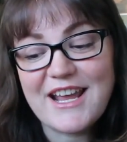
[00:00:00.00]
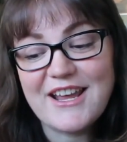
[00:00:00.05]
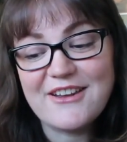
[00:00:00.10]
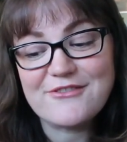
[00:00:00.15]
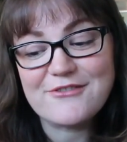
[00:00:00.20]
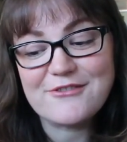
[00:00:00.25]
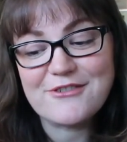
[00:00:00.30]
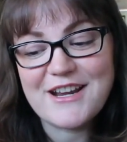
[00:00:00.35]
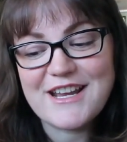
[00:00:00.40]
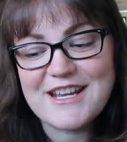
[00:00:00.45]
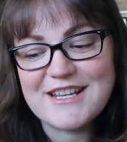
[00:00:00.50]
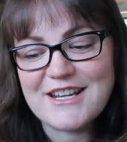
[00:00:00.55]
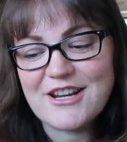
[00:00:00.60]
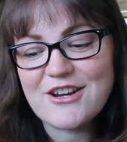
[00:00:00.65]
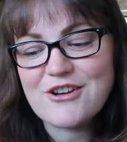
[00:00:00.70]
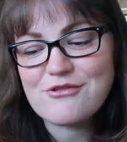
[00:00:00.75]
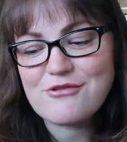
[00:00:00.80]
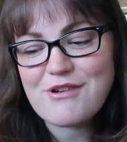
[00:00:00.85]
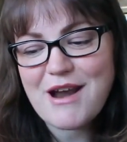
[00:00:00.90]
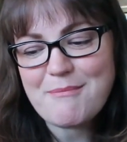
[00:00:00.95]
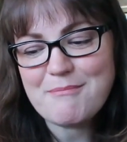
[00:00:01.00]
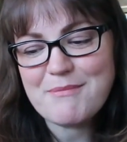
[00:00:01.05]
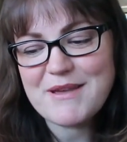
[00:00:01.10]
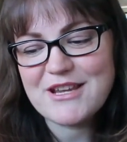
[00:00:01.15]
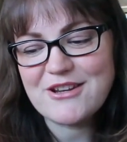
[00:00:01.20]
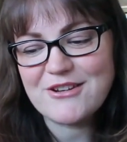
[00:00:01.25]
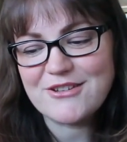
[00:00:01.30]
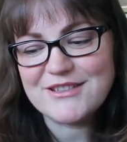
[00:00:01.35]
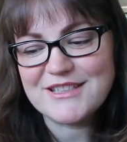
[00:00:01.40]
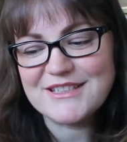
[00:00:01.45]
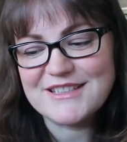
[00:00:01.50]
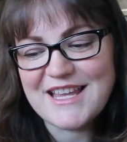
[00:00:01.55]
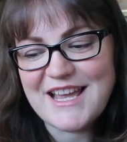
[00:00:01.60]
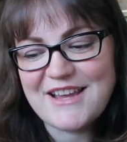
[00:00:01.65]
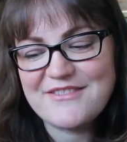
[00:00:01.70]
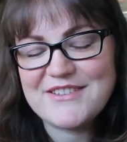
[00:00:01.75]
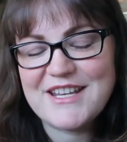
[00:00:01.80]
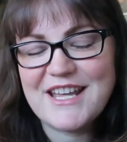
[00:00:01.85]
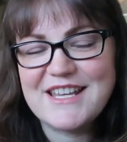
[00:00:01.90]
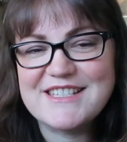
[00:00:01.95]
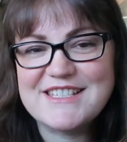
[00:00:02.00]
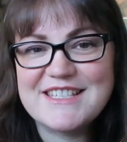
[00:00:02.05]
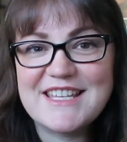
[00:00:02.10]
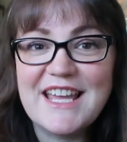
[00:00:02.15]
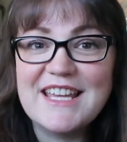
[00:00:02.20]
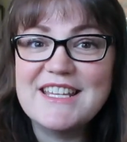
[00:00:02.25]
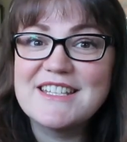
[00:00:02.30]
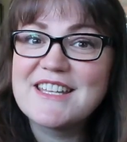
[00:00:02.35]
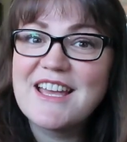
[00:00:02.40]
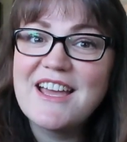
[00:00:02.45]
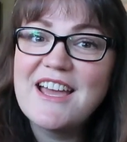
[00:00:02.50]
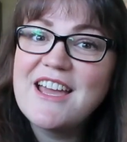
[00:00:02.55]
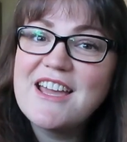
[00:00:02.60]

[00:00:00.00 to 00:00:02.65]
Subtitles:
have written cramping on the left hand side.